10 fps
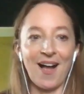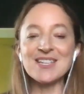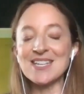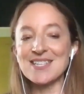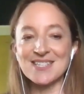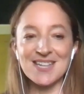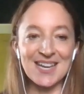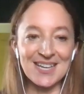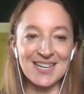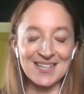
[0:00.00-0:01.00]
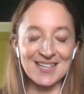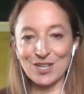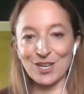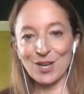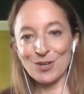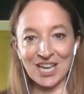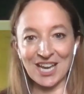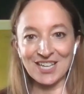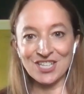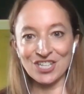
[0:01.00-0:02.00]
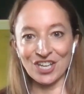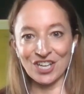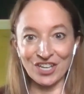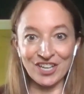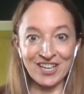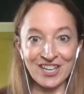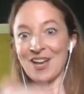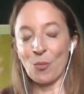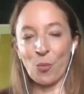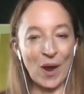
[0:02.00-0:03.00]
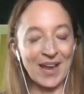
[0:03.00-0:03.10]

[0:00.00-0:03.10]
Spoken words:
multi-stakes negotiation,